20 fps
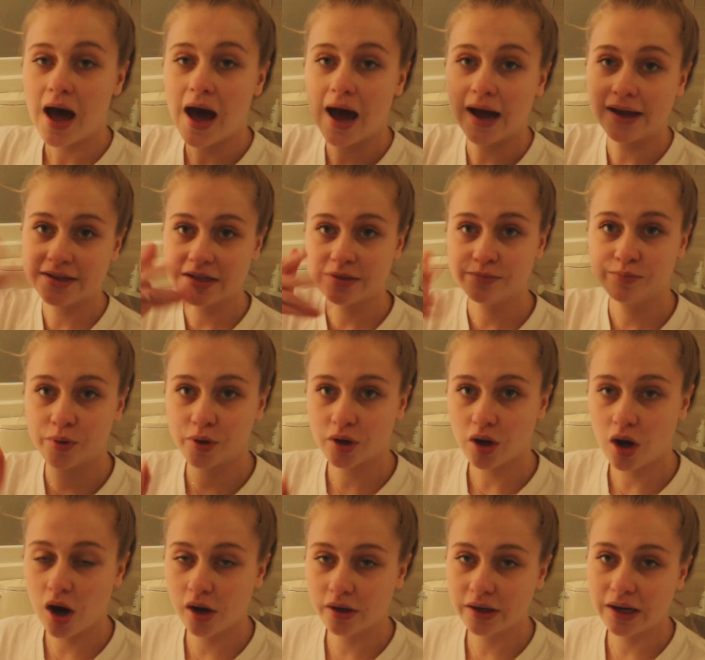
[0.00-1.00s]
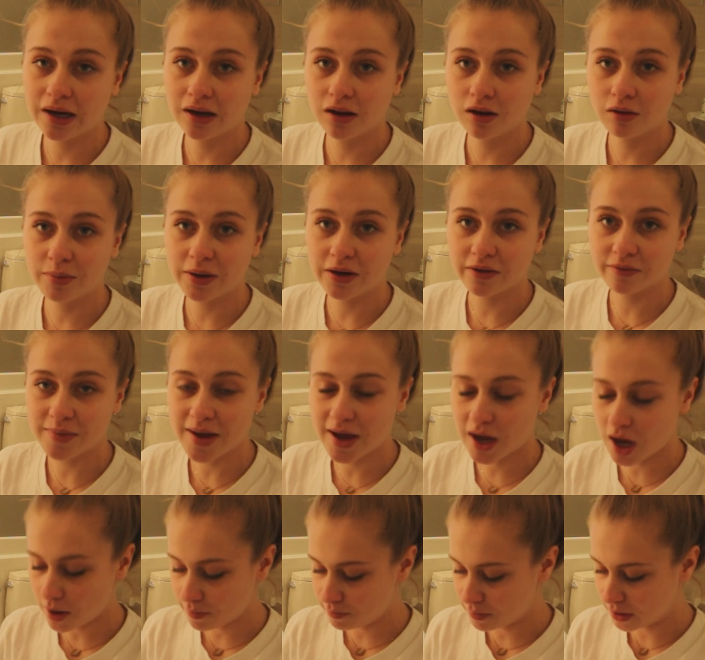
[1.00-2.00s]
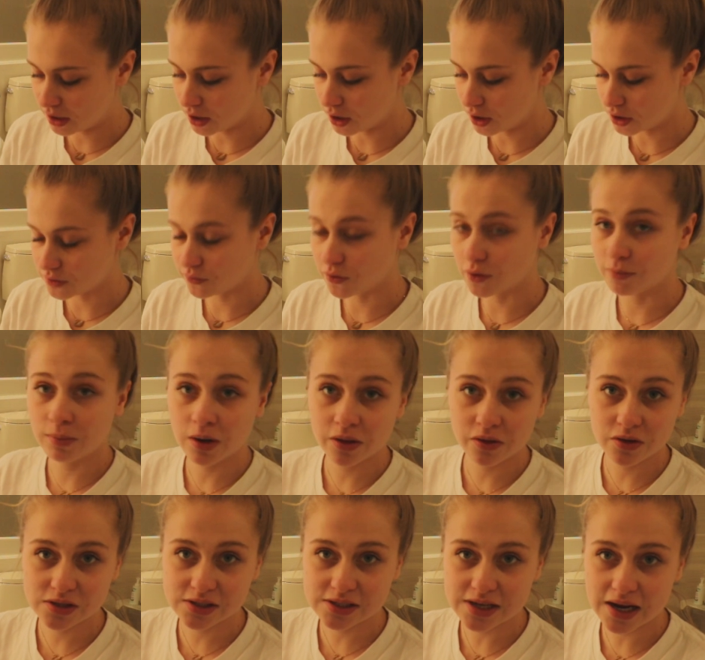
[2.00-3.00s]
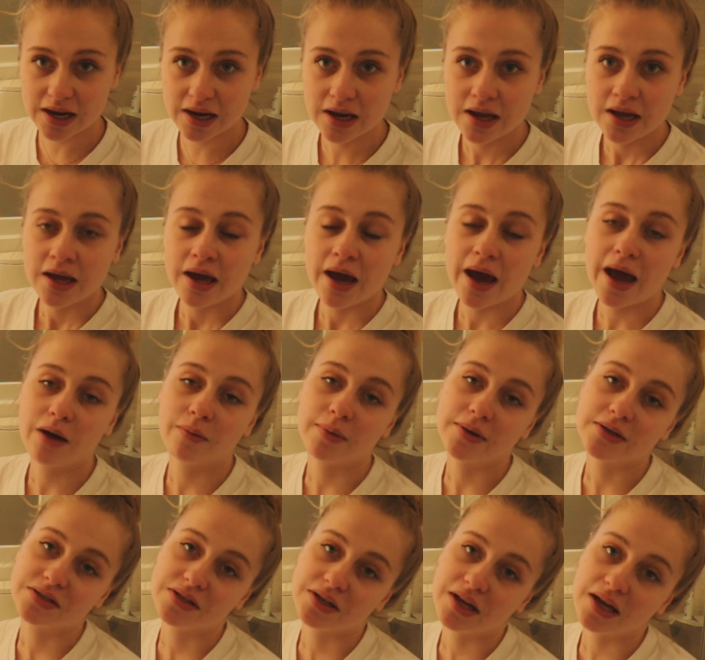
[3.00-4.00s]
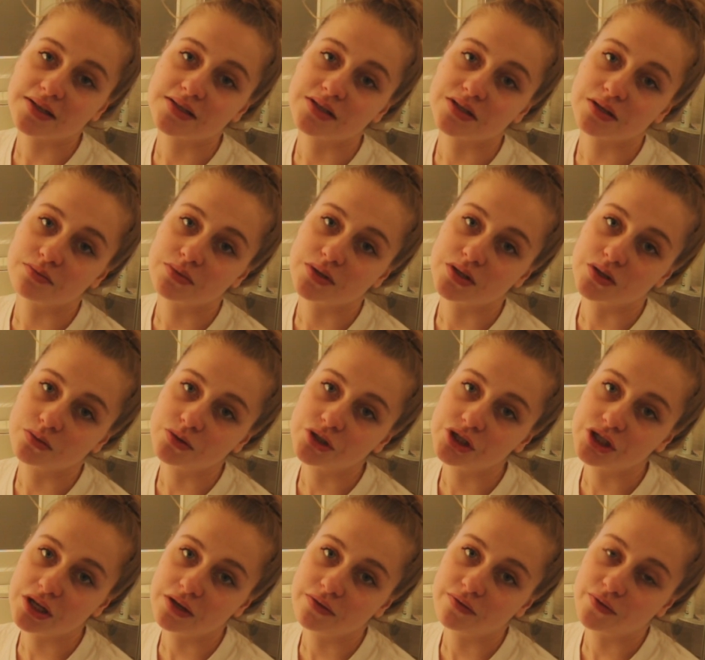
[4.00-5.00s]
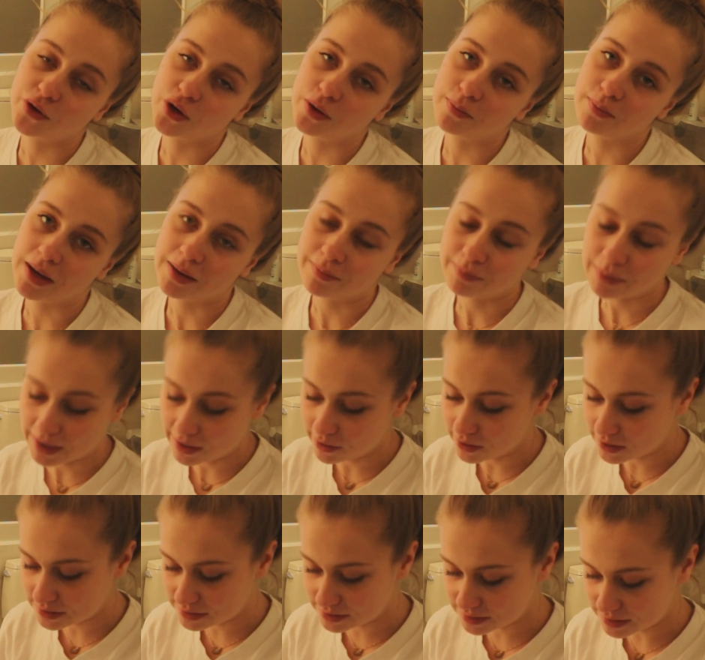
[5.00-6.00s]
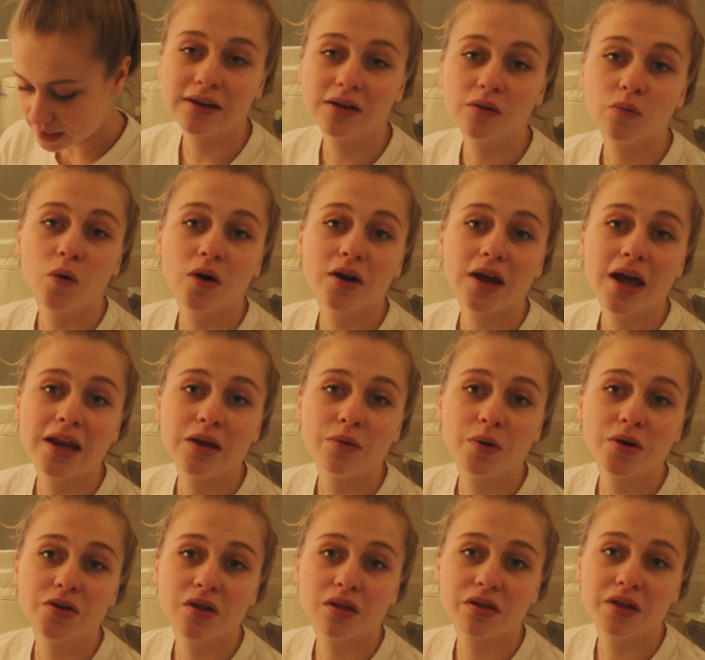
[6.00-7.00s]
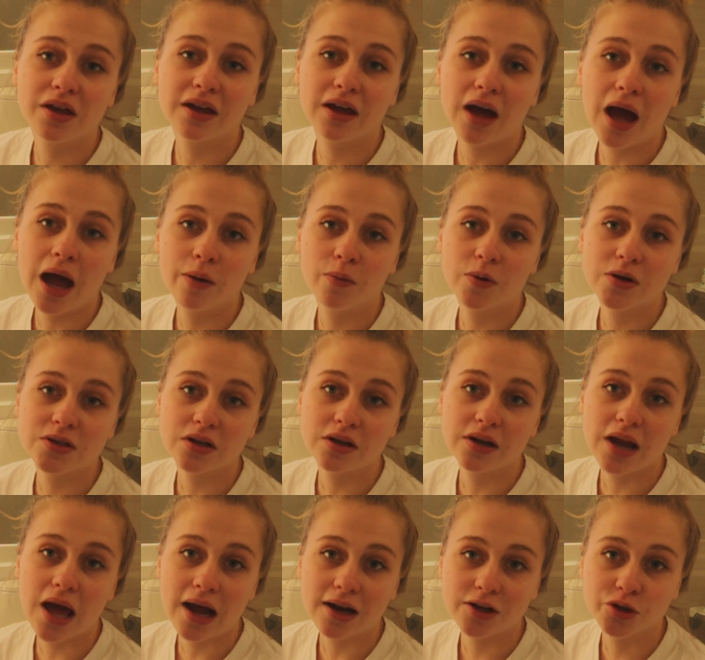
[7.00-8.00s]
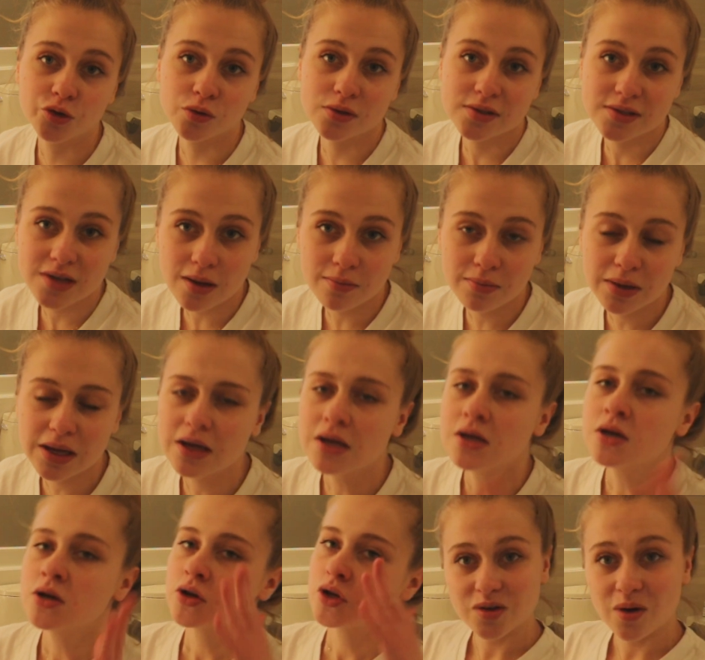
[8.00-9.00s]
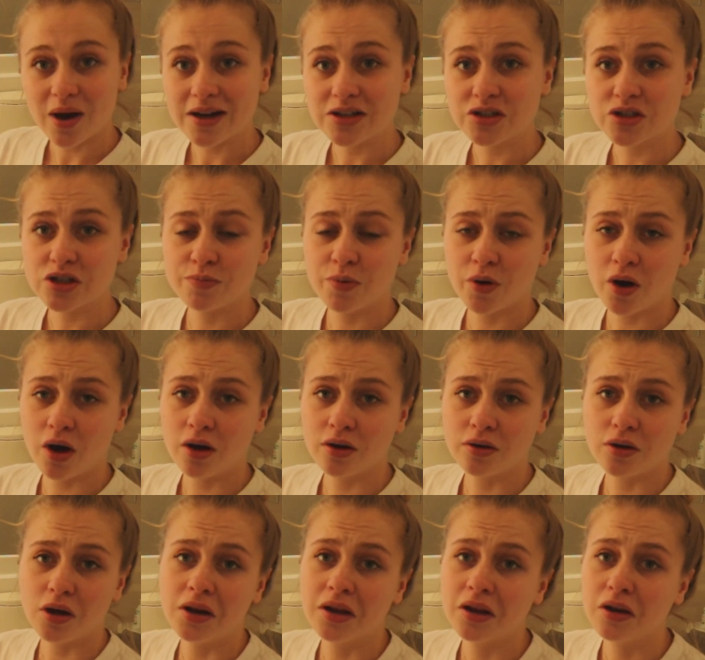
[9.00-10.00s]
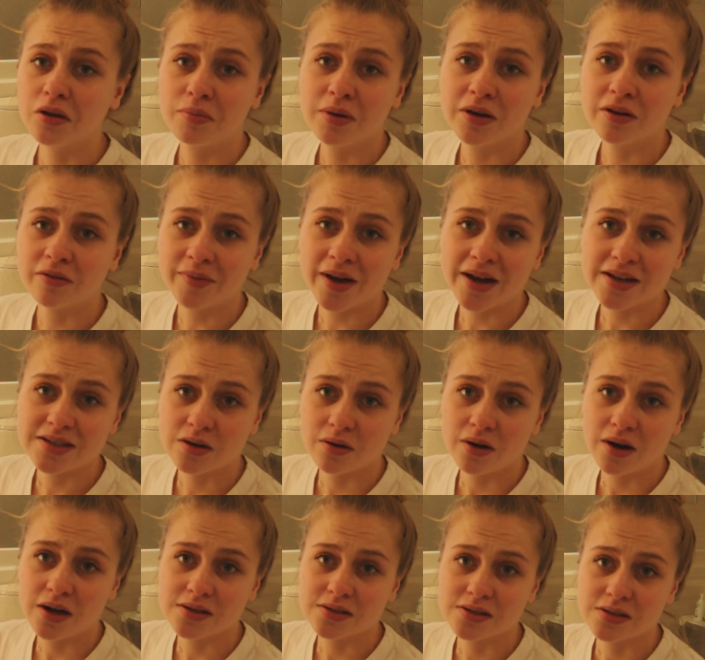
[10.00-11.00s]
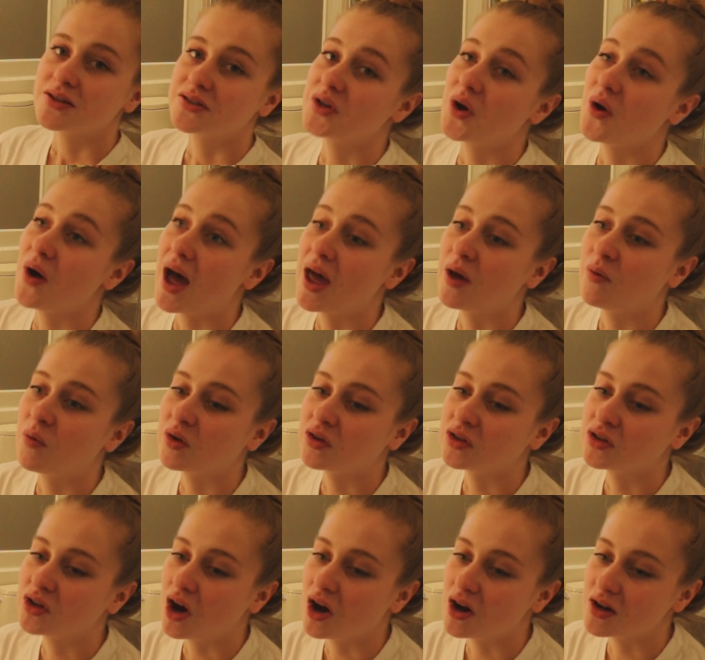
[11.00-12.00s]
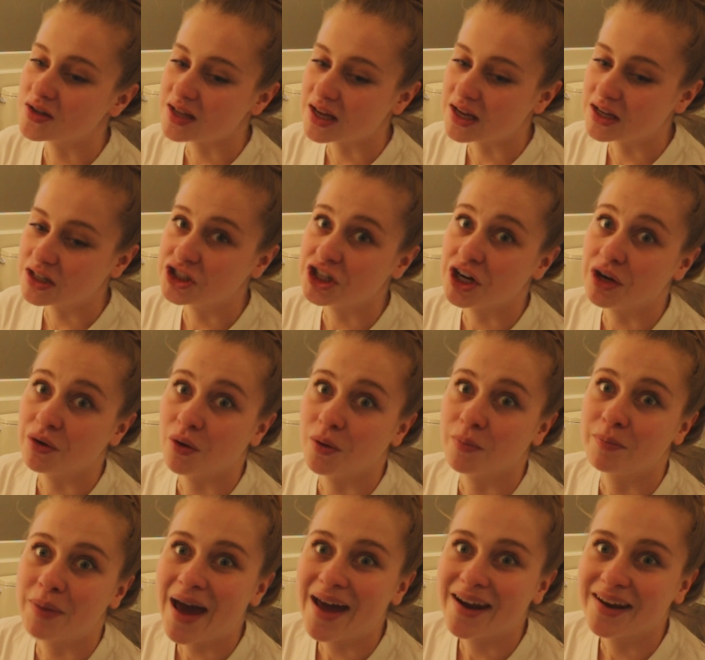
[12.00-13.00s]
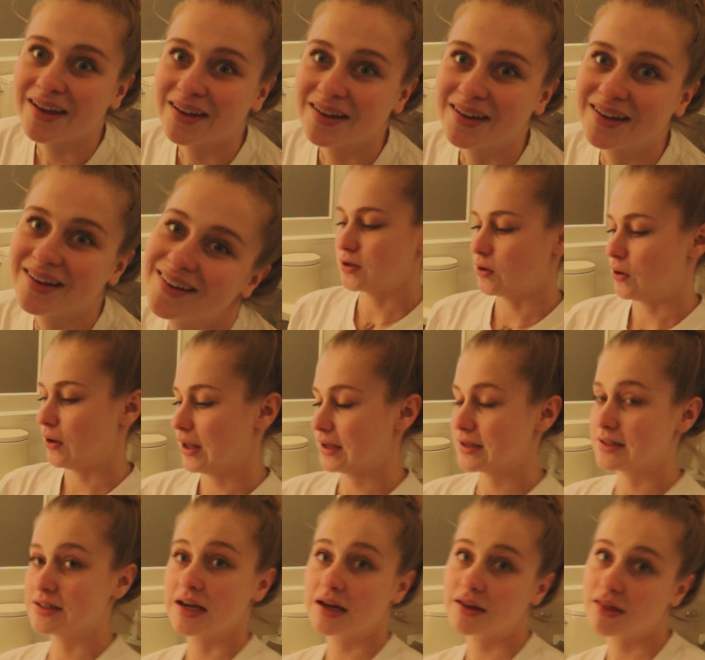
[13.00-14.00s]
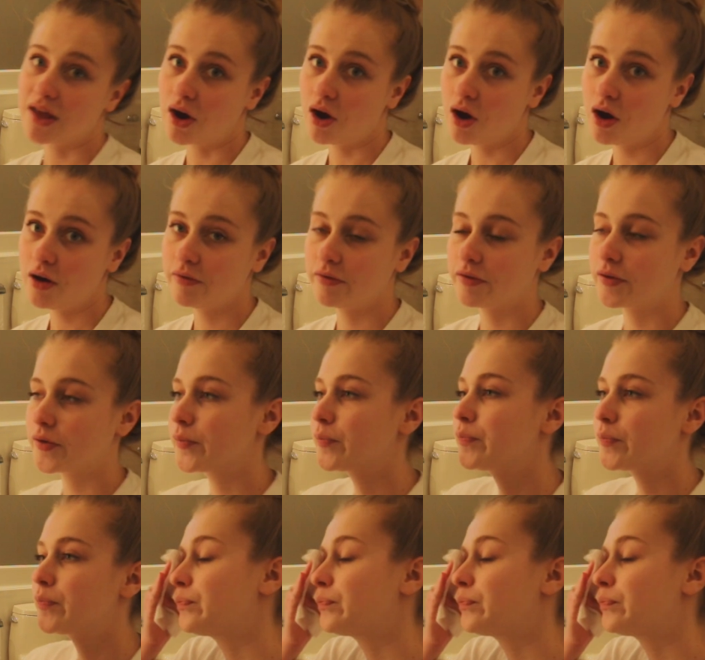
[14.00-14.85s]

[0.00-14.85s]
I did put on a little bit of makeup because for Mother's Day, I went to get some sushi for my parents. I didn't want anyone to think I was an actual zombie, so I just put on a little bit of mascara so I wouldn't cause a general panic. So let's take that off.